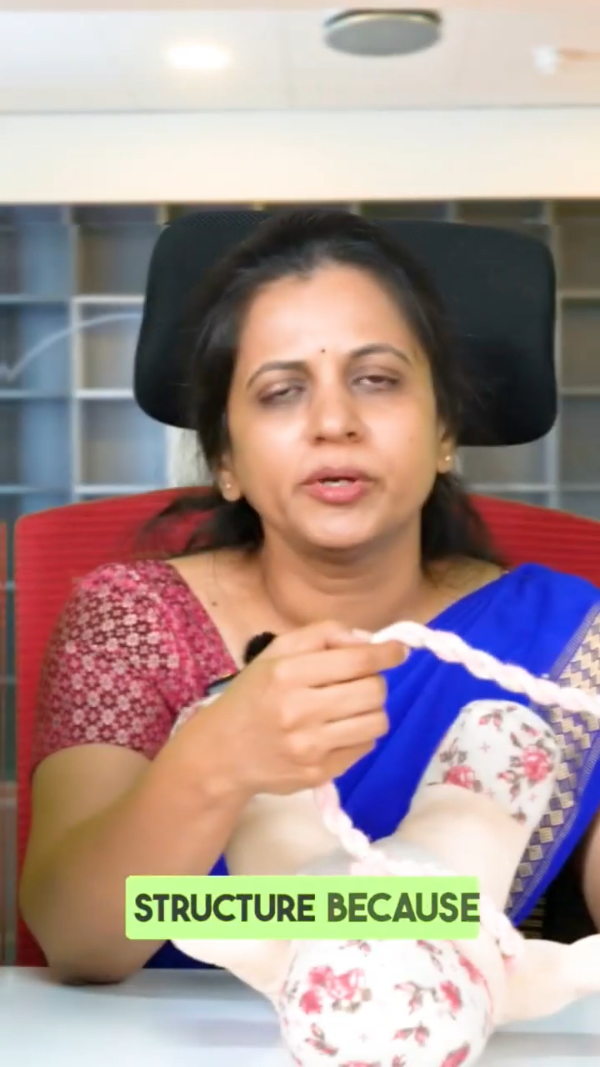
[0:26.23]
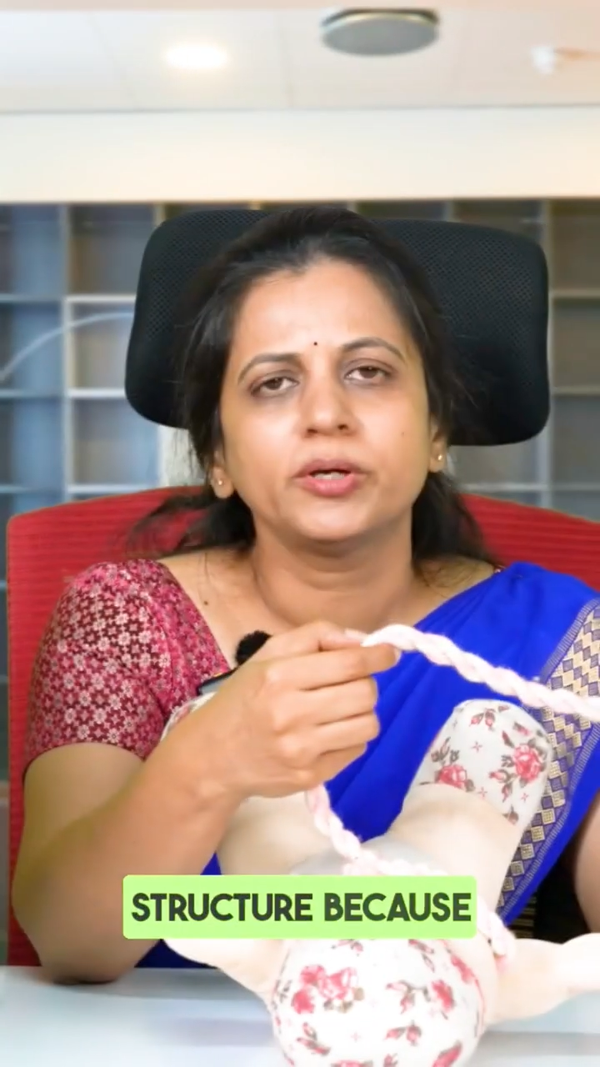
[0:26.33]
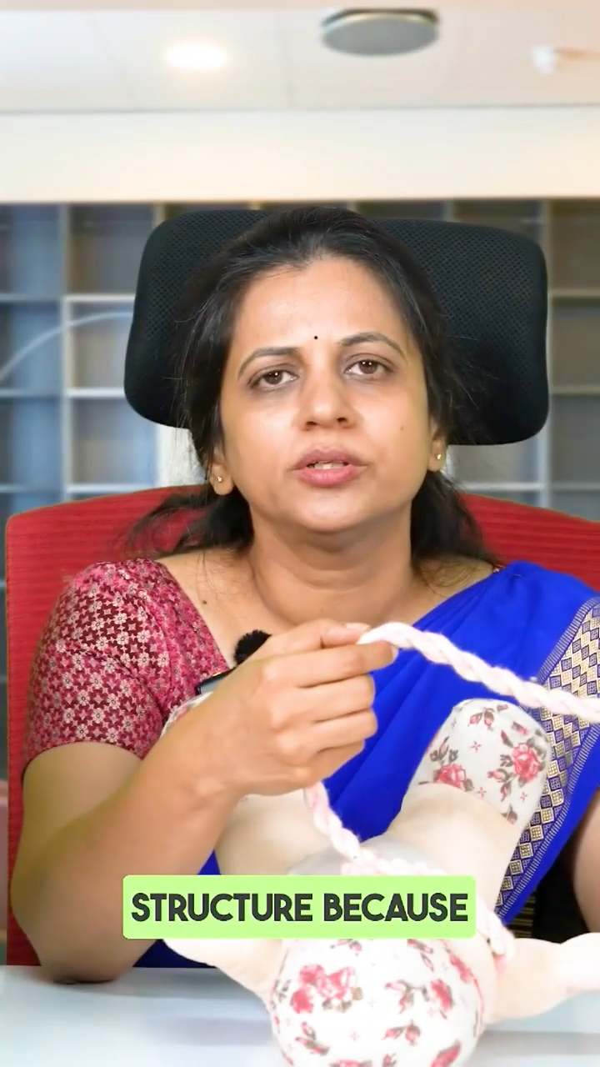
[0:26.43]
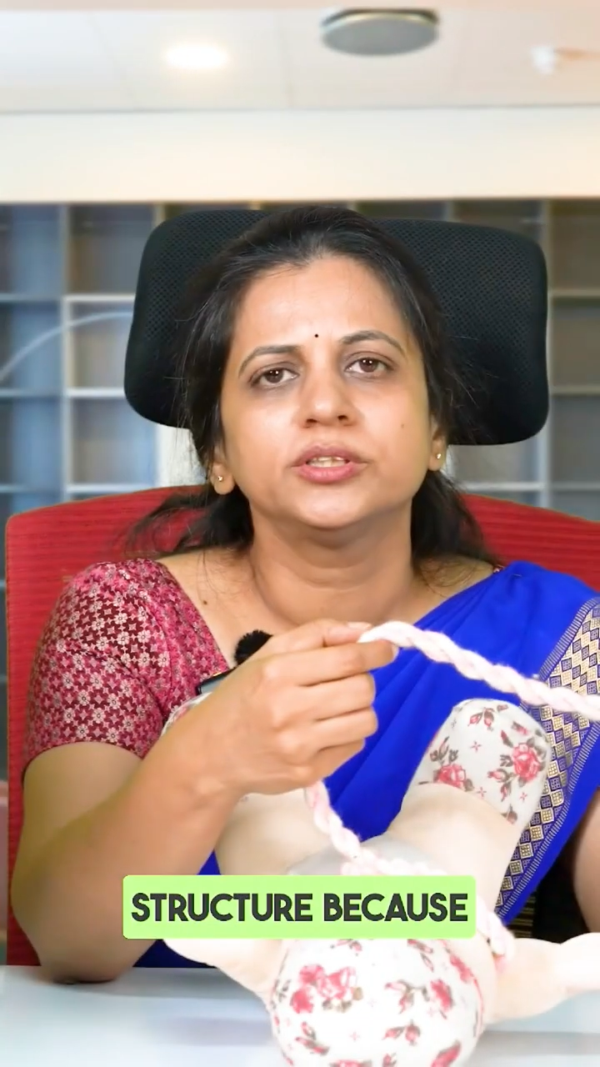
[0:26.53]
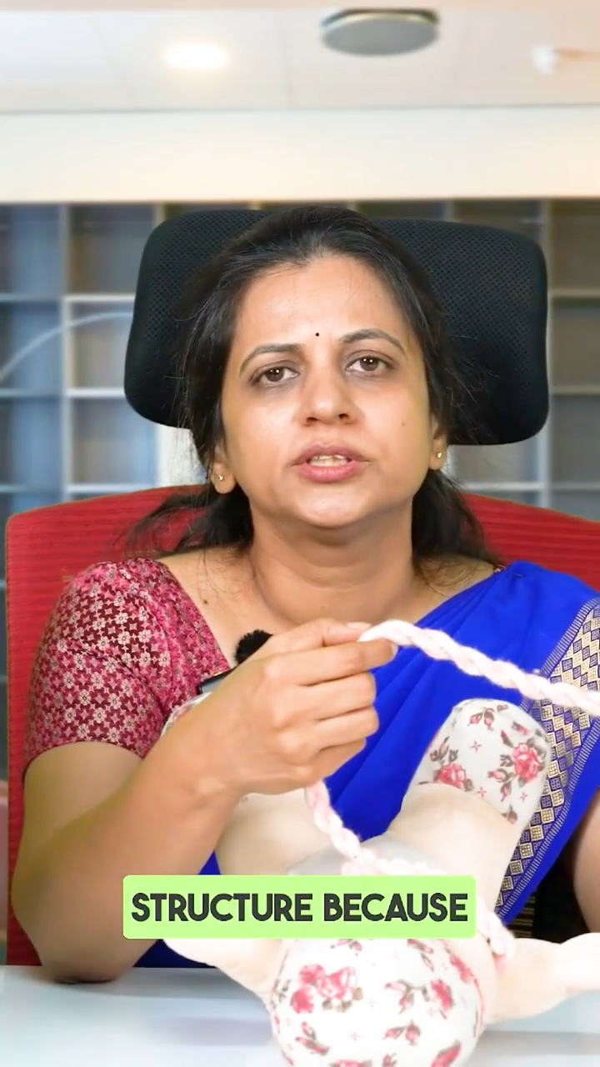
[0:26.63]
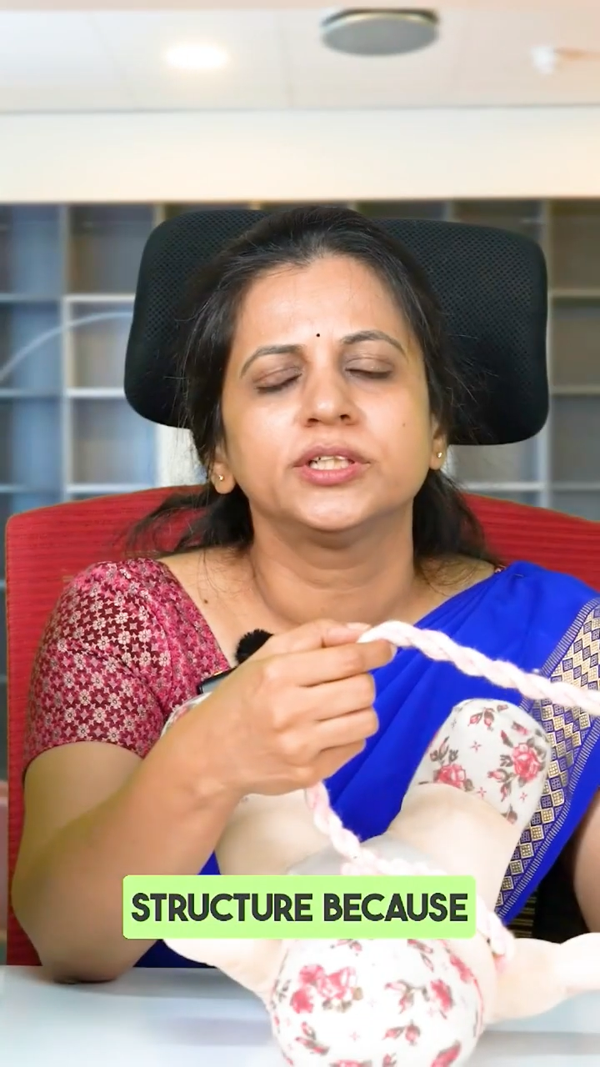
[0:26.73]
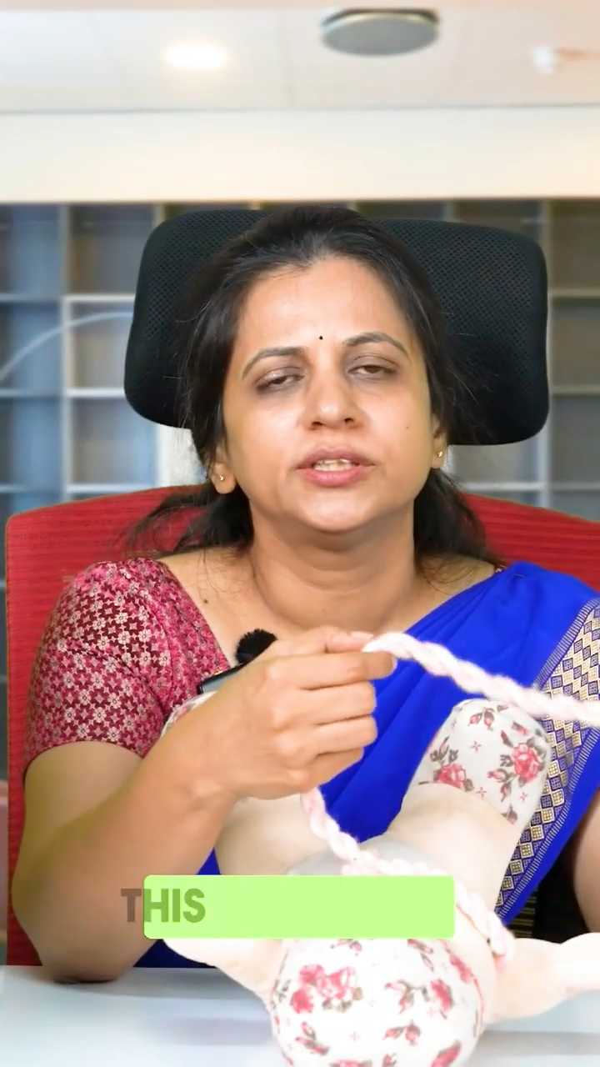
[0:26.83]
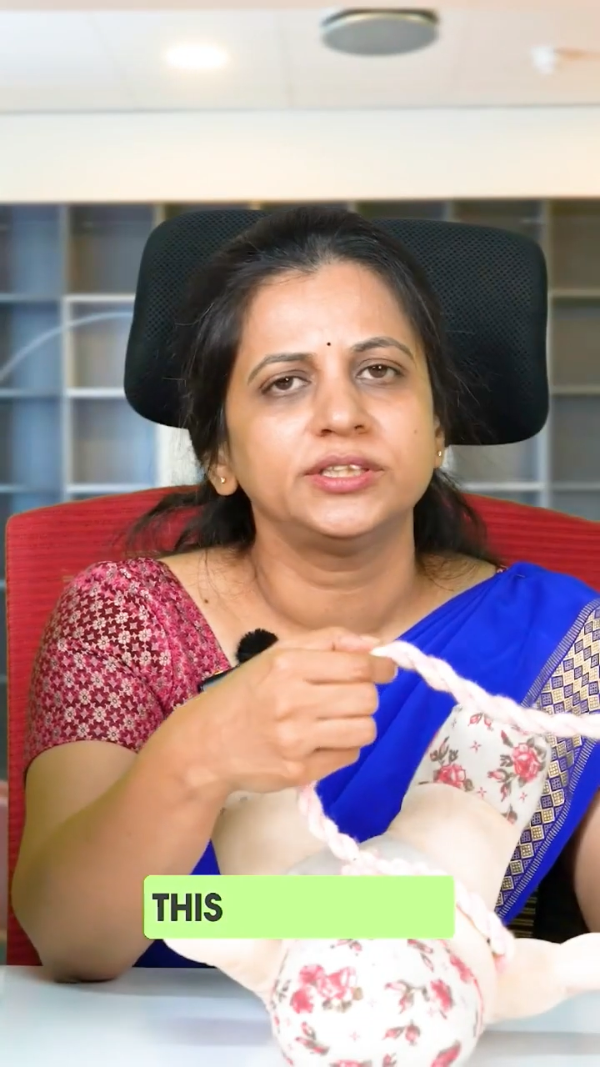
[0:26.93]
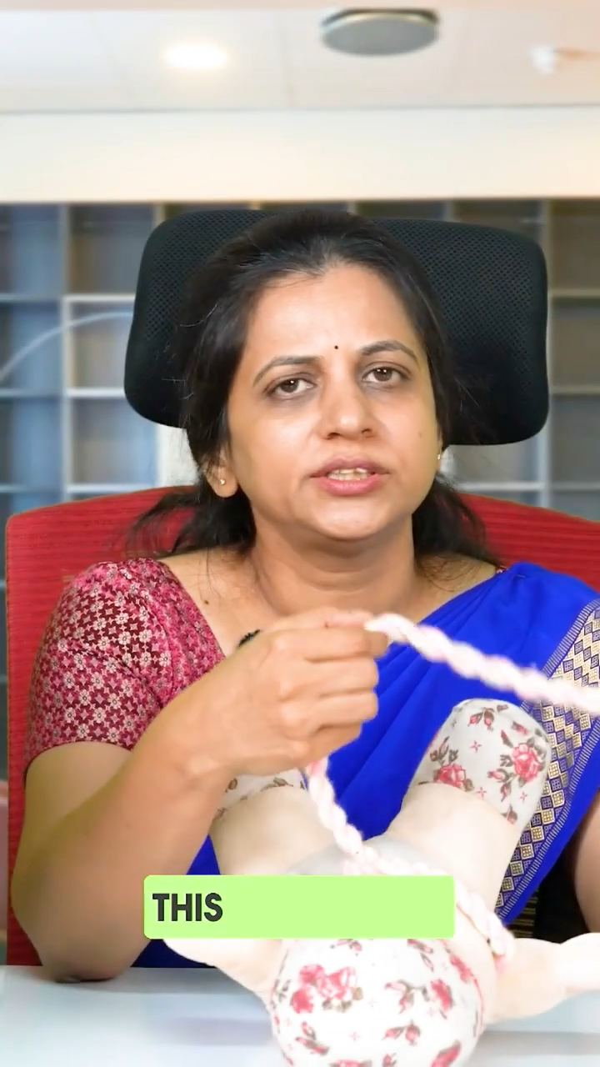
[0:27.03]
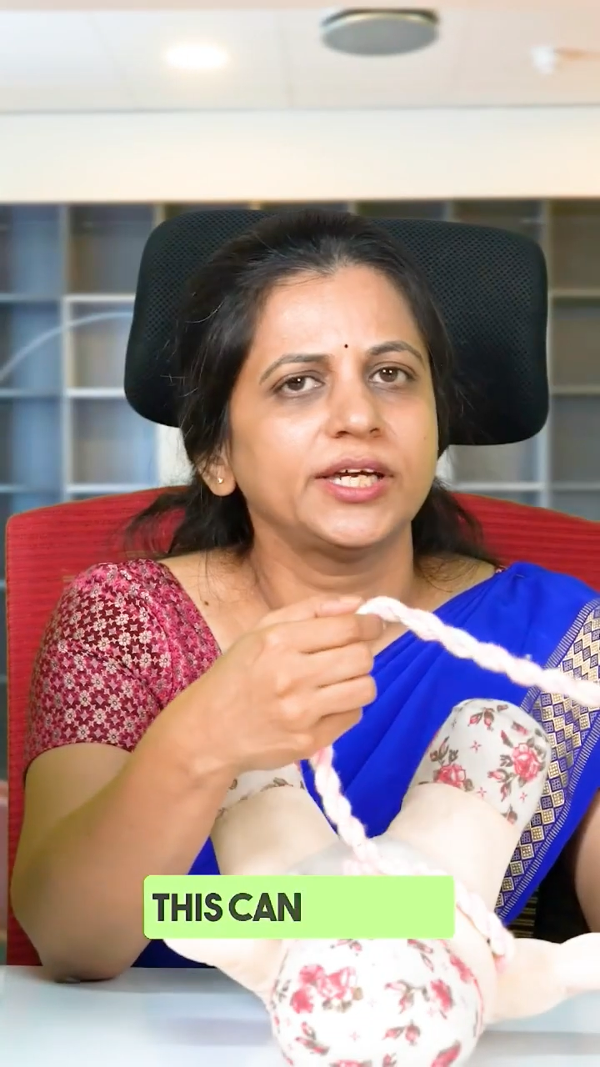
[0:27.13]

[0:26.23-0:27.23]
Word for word: because this